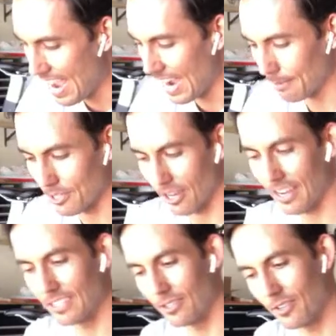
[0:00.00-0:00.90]
I'm sorry, I
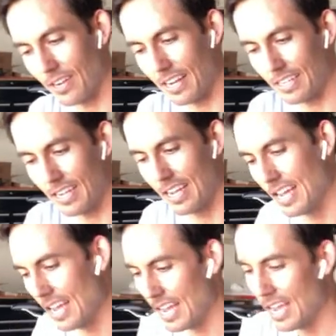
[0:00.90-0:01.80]
don't know how
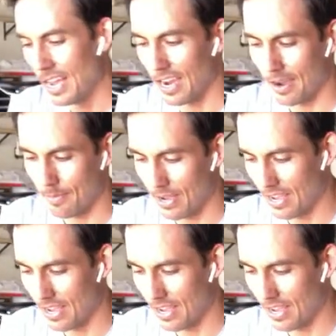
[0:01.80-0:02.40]
to